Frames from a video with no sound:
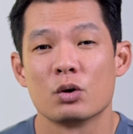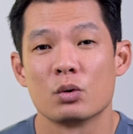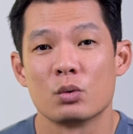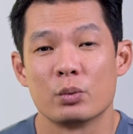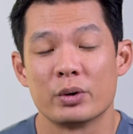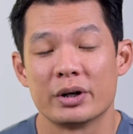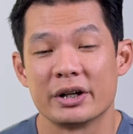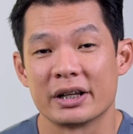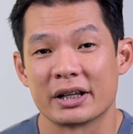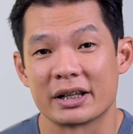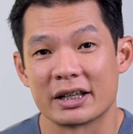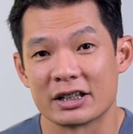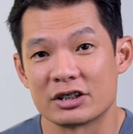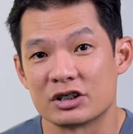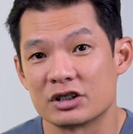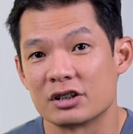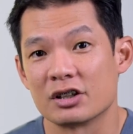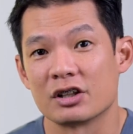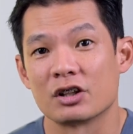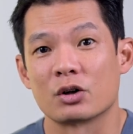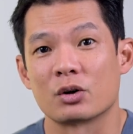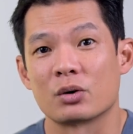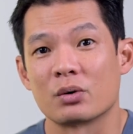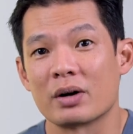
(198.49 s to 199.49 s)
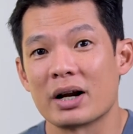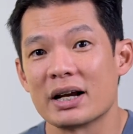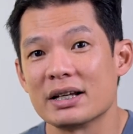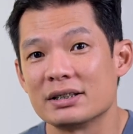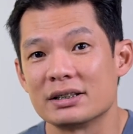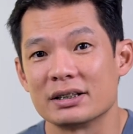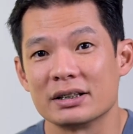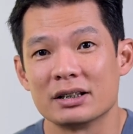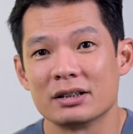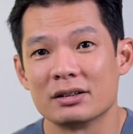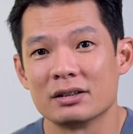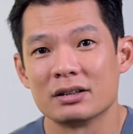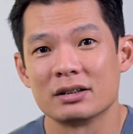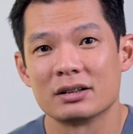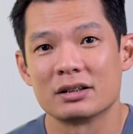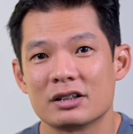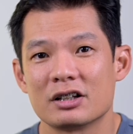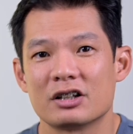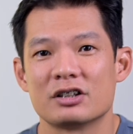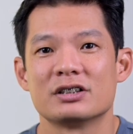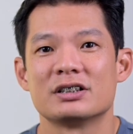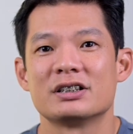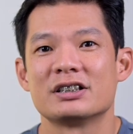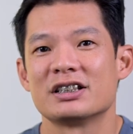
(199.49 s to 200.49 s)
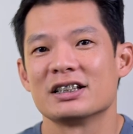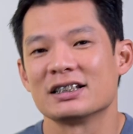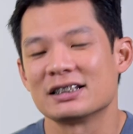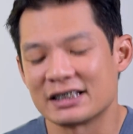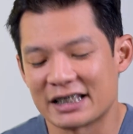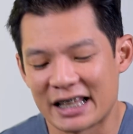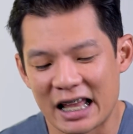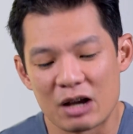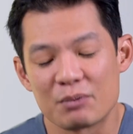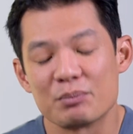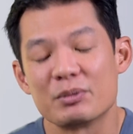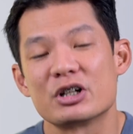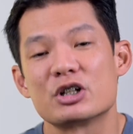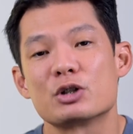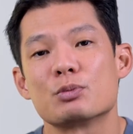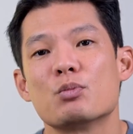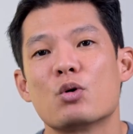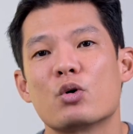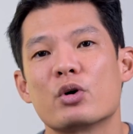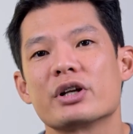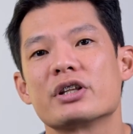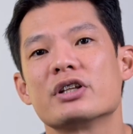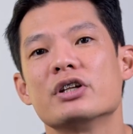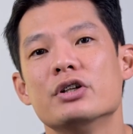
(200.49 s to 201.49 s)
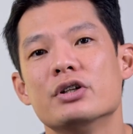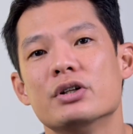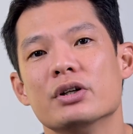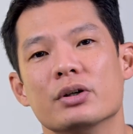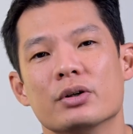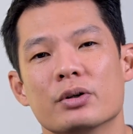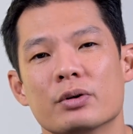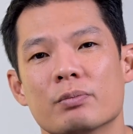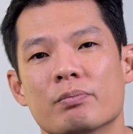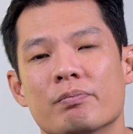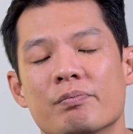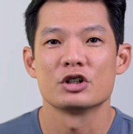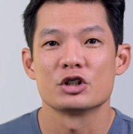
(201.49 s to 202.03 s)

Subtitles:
When it gets to the horizon, there's just that much more to do.